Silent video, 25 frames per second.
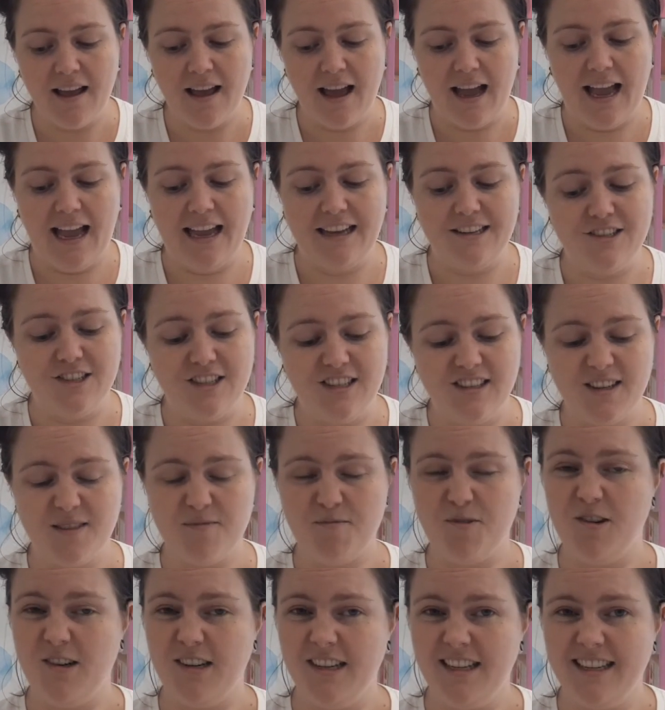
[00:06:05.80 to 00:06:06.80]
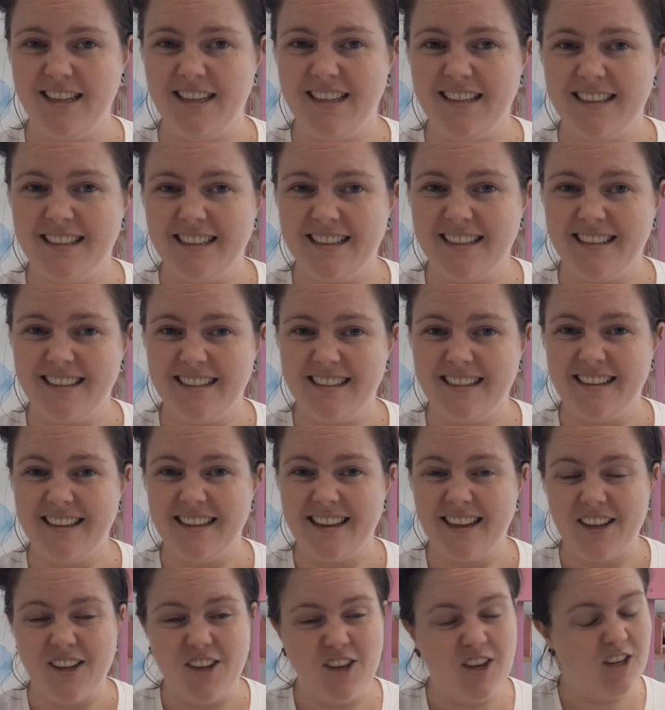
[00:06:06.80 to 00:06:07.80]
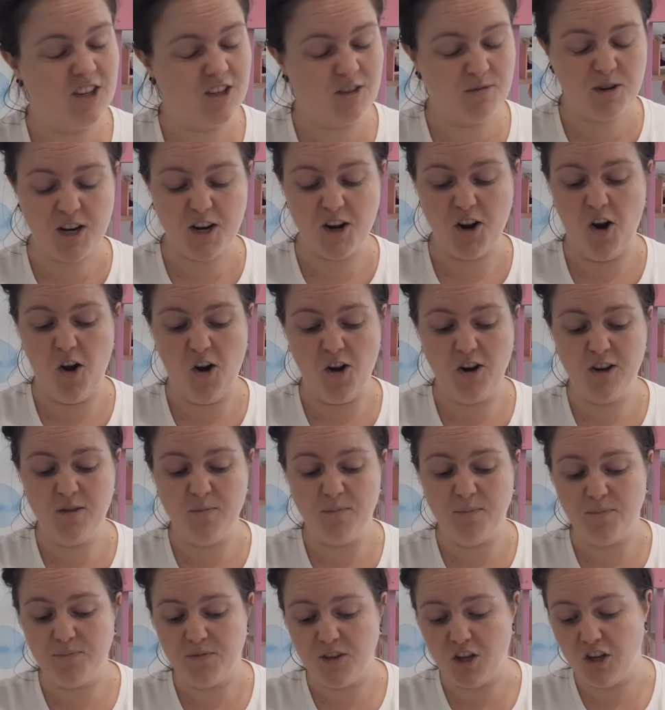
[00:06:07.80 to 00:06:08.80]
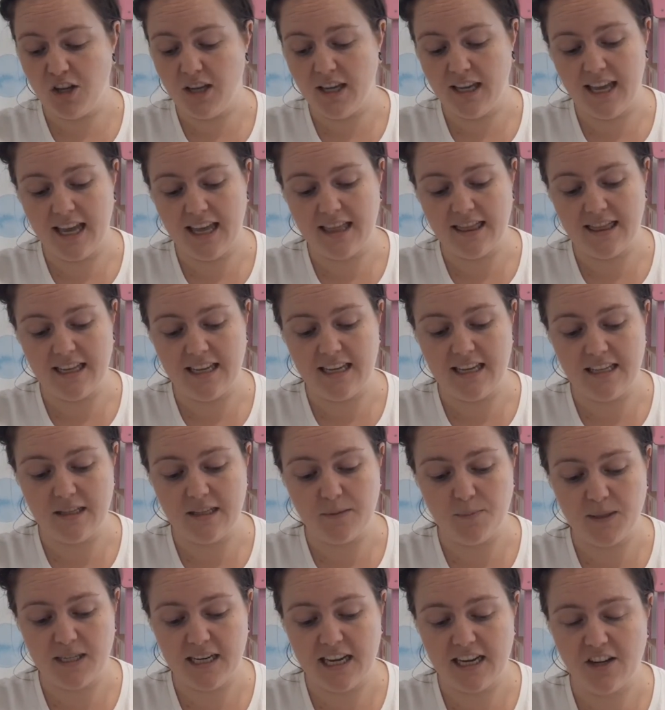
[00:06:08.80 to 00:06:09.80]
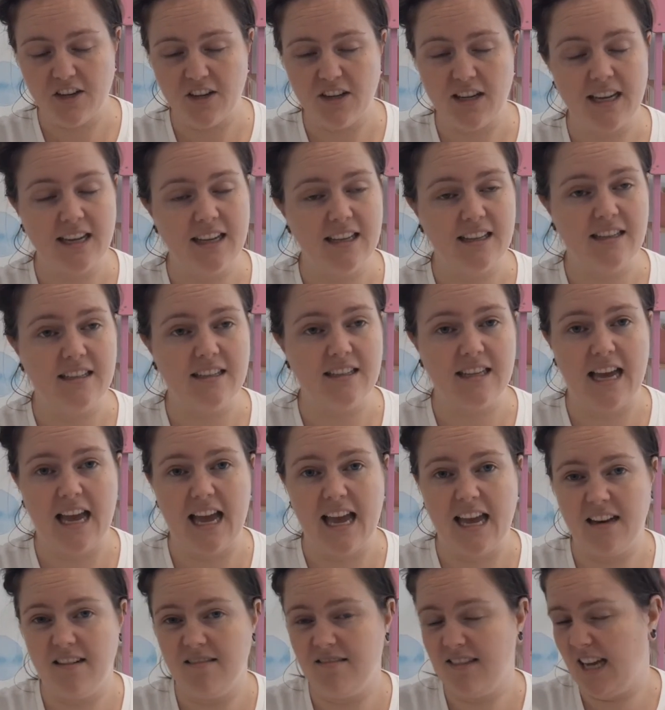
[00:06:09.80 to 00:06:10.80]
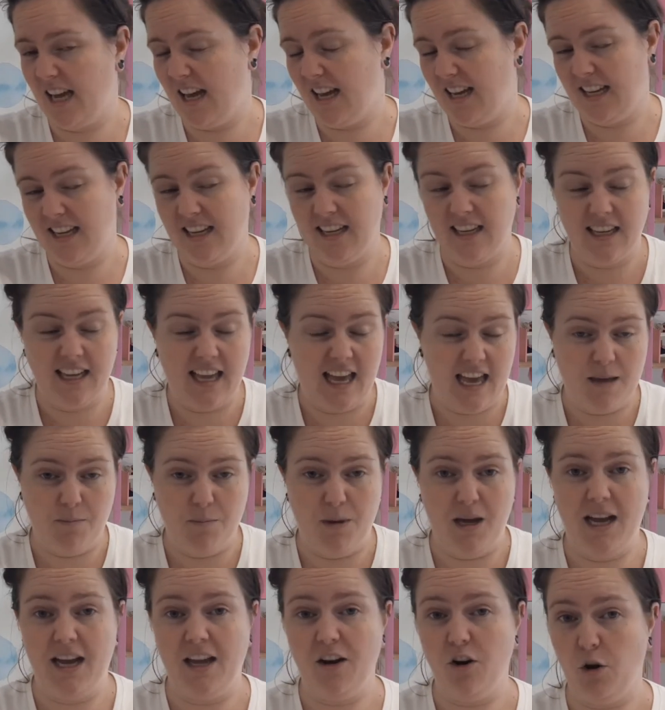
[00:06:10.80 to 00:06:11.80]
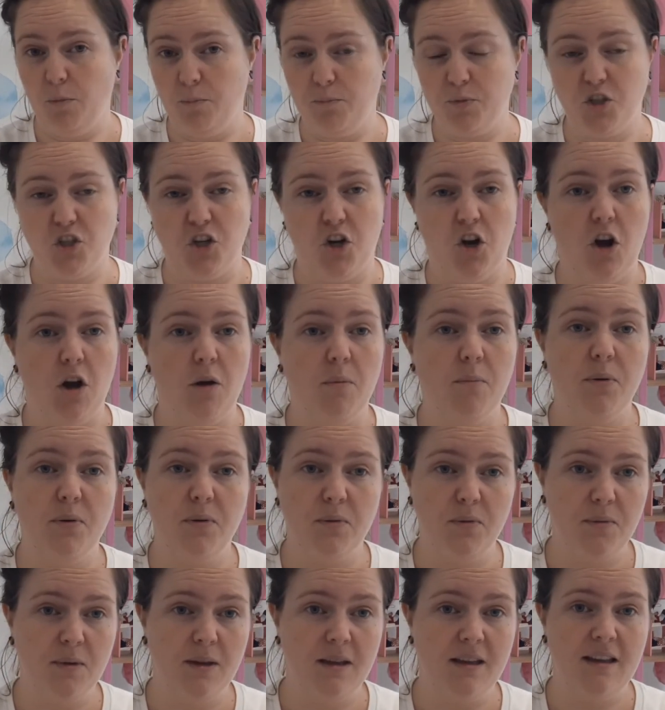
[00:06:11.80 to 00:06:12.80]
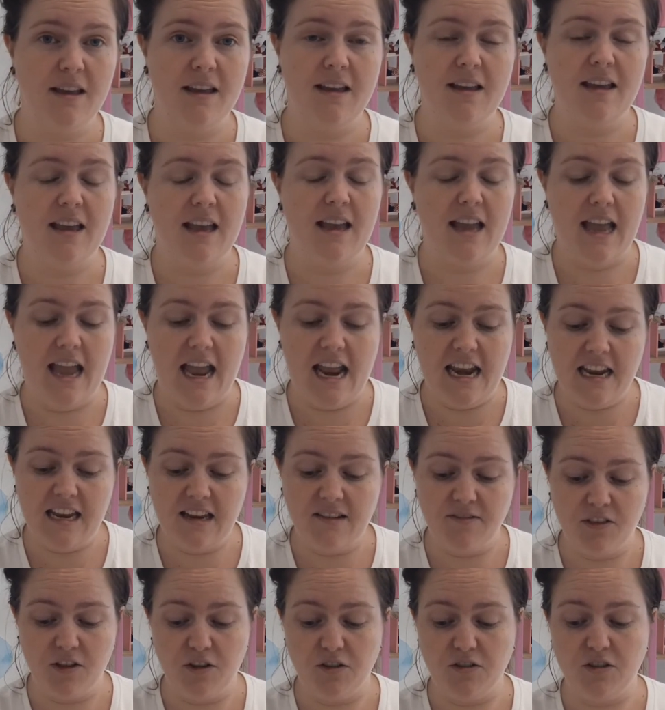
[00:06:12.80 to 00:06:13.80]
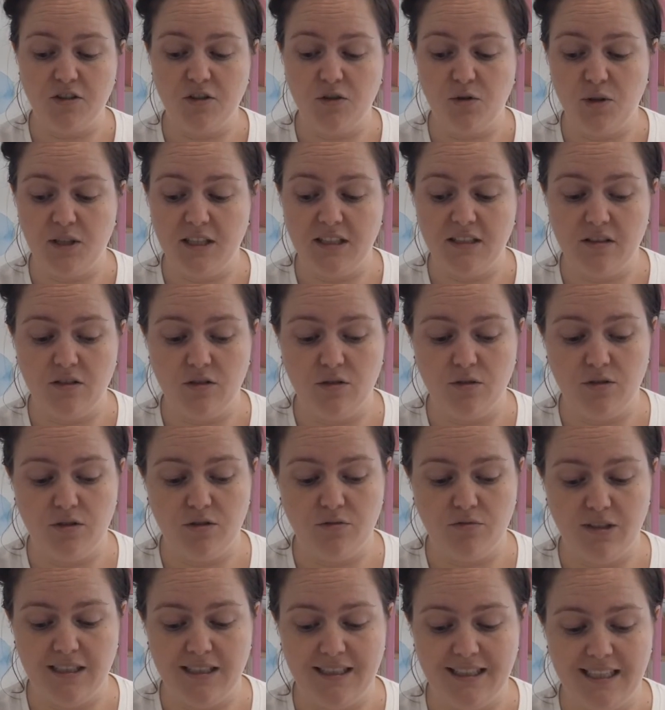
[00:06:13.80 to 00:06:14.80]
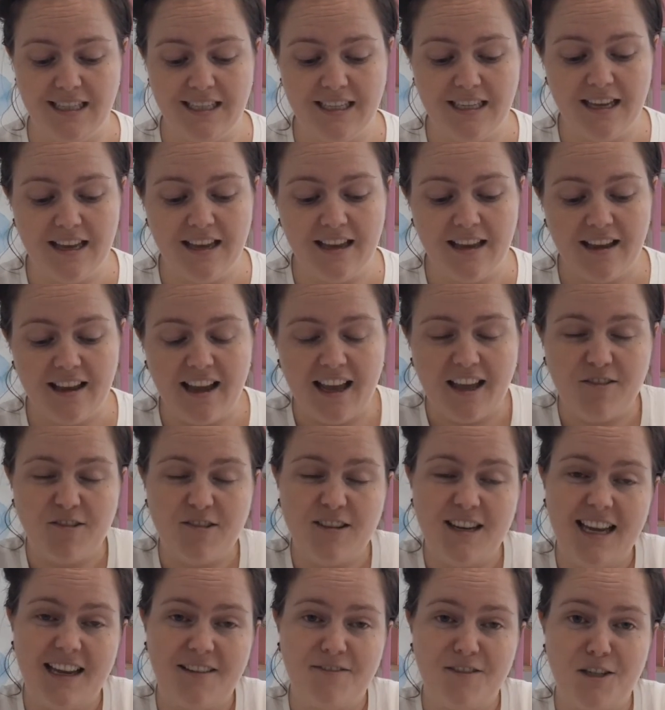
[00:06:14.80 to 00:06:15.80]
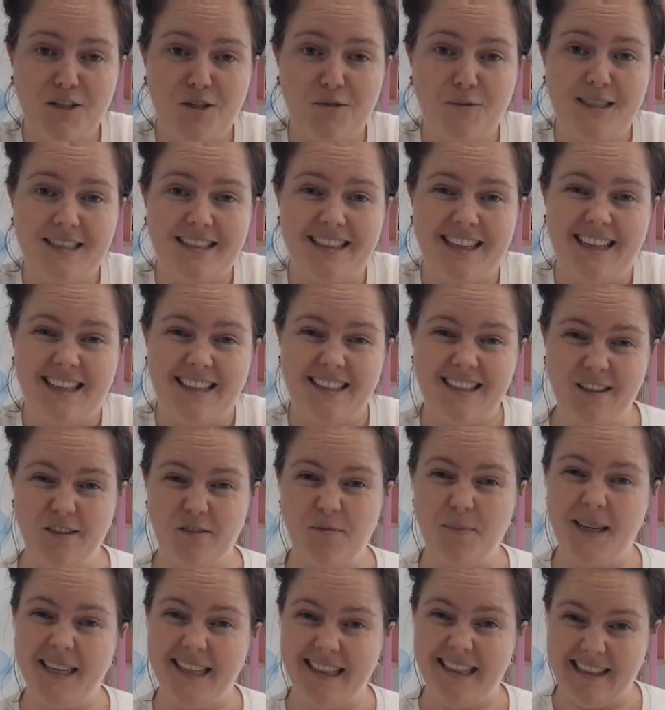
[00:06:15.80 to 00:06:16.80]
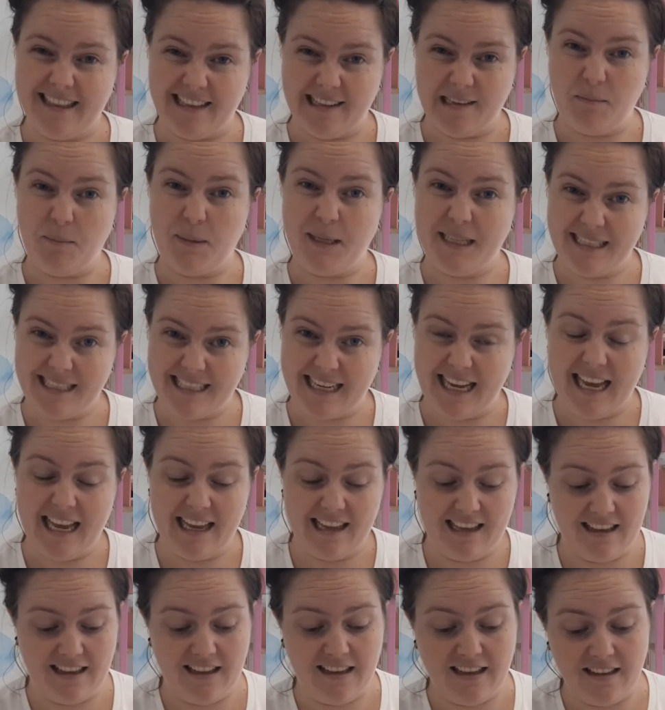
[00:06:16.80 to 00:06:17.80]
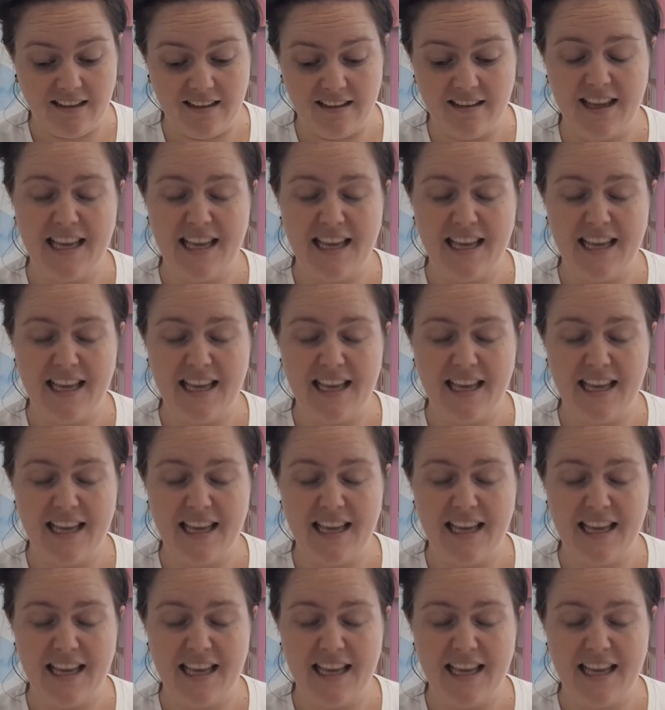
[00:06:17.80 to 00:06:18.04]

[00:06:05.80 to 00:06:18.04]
And you know what? You can do it at home. You can get these potato heads at Target, Kmart, Op Shop, any of those toy stores really. And all you have to do is let yourself be a little bit daggy.